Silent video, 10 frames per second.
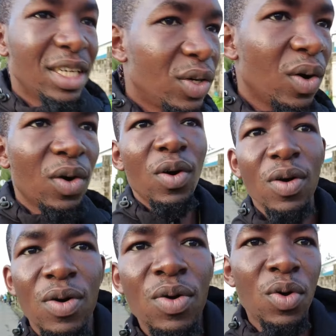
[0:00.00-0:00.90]
kidogo
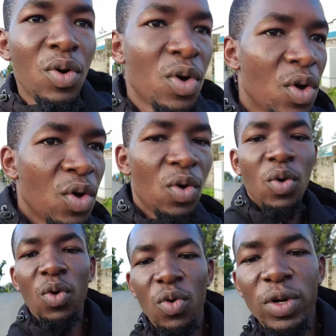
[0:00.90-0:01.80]

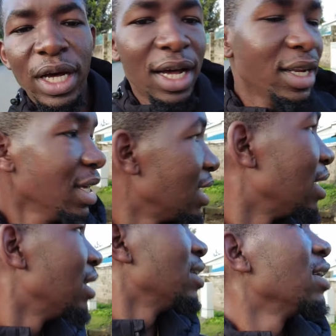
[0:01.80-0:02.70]
huku ndani.
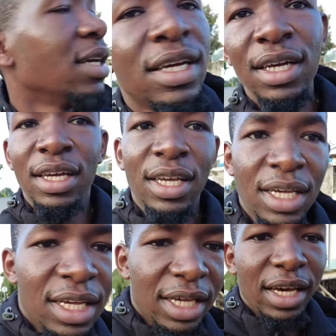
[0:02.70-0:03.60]

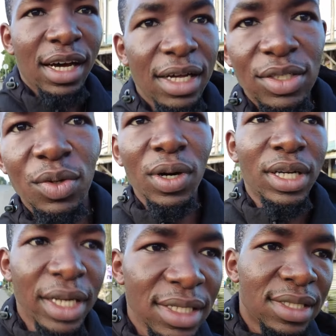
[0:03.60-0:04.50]
Yeah, so
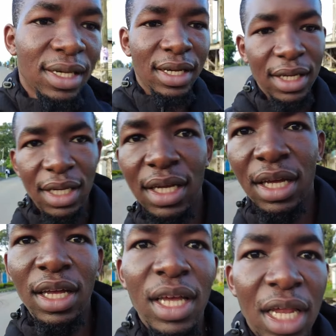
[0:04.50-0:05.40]
at least
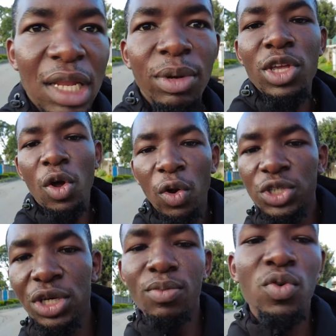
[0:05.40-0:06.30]

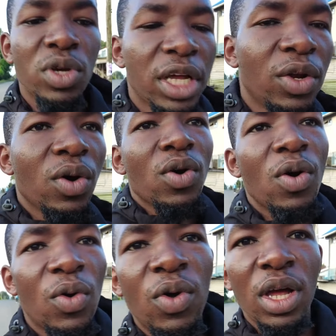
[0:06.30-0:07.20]
nimenyorosha mguu
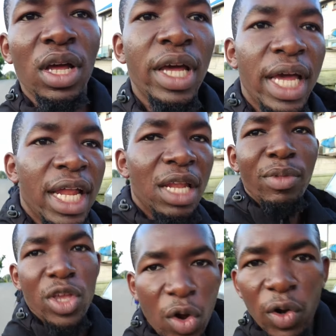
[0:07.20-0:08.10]
kidogo.
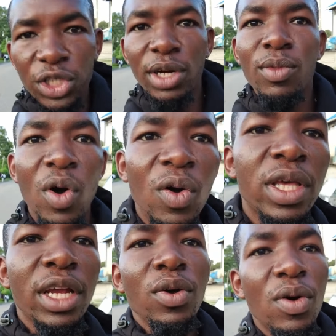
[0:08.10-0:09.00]
Nimenyorosha mgongo
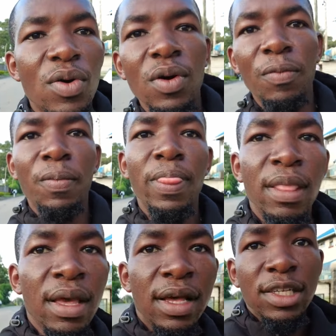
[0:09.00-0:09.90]
kidogo.
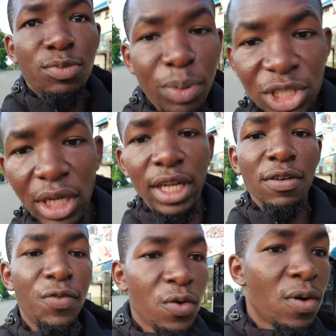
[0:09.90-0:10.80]
Especially
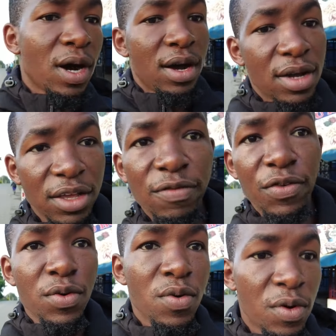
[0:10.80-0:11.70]
if you are
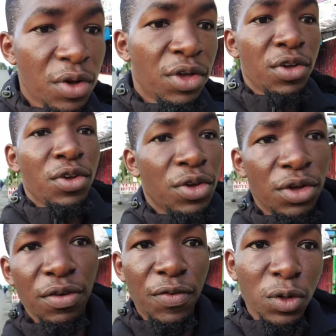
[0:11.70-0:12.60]
if you
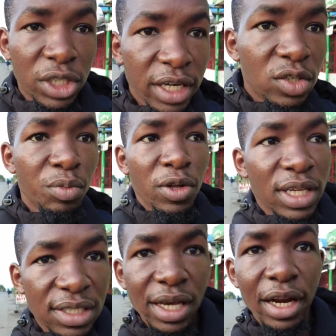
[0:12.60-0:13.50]
if you tend to be on
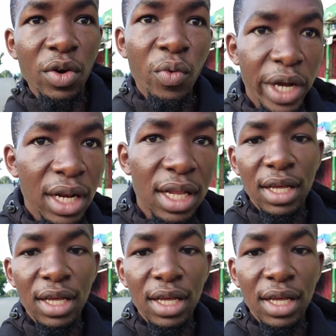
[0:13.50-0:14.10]
the steering wheel